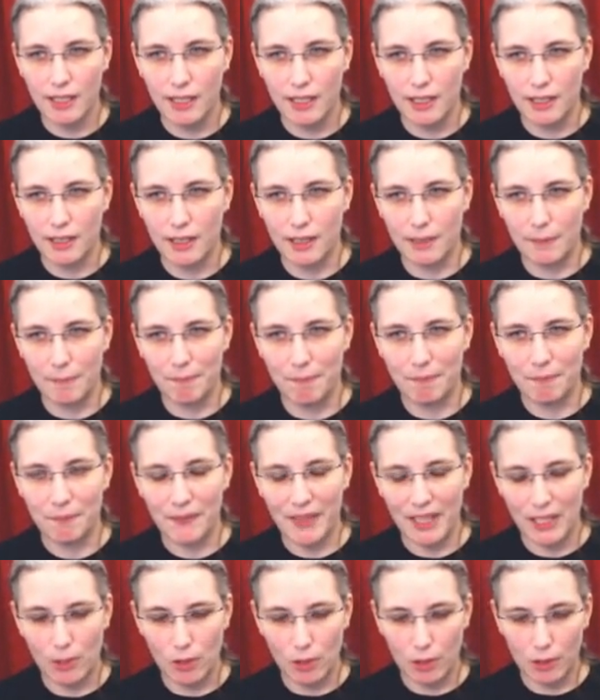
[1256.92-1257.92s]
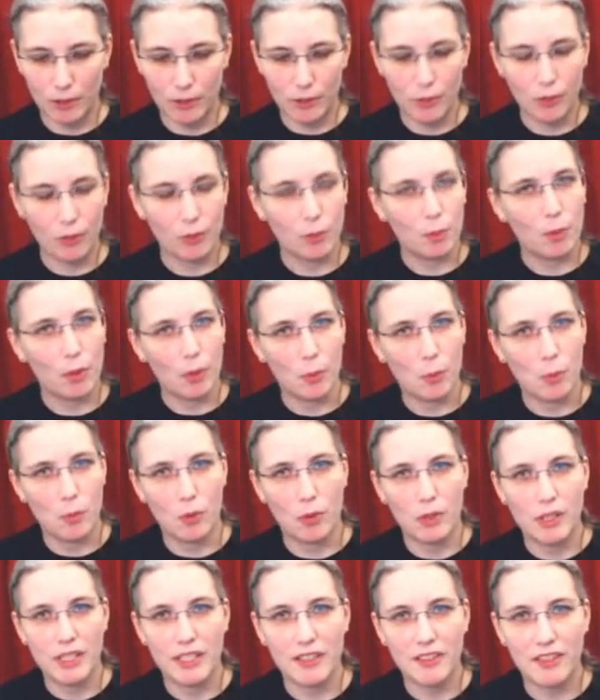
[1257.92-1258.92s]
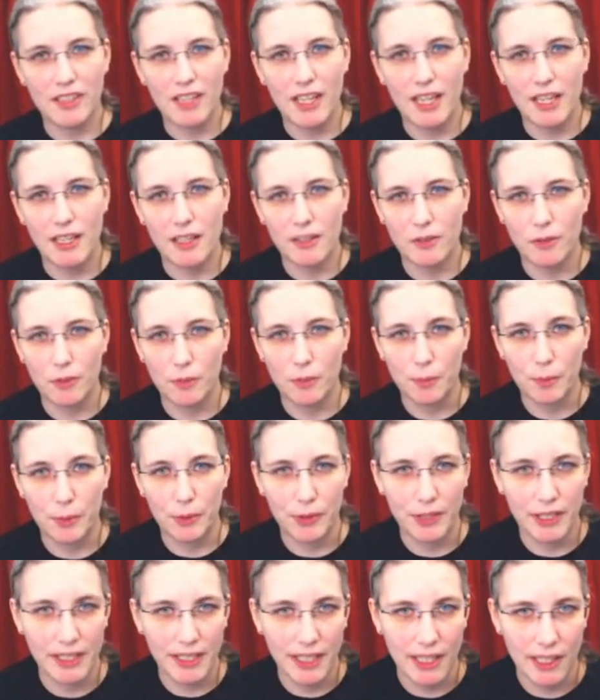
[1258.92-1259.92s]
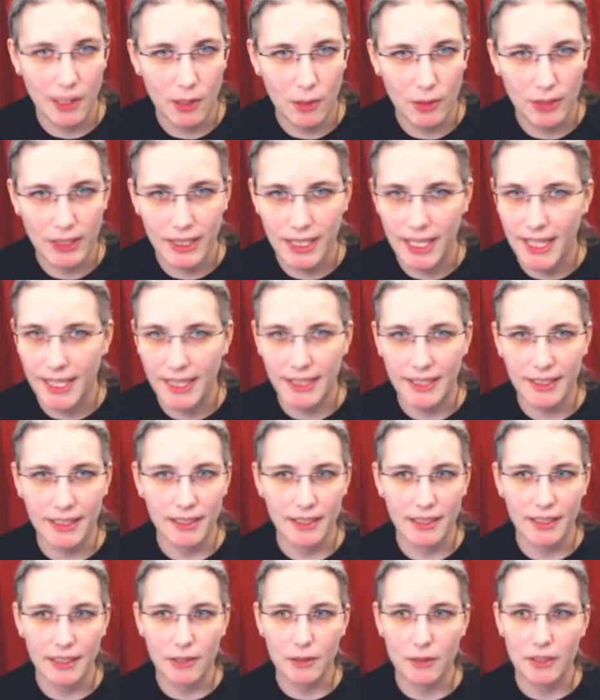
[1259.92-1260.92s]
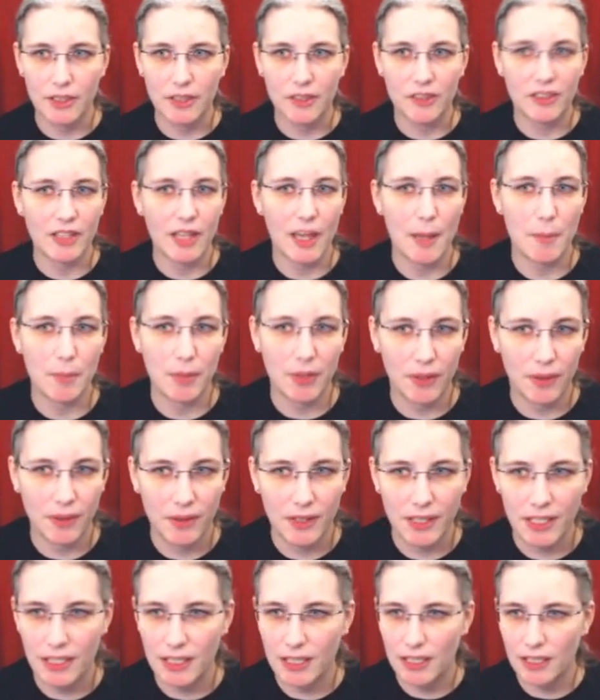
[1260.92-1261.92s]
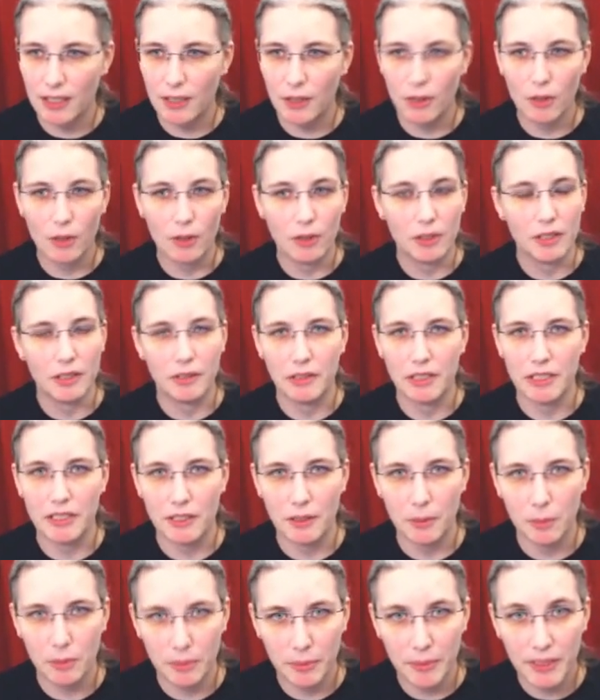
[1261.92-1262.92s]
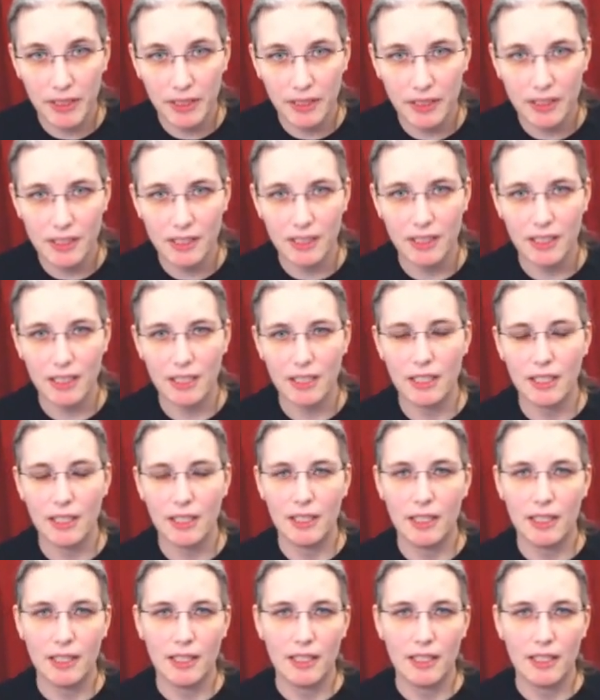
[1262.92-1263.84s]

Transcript: Um, learn to spot warning signs of burning out, like increased apathy or irritability.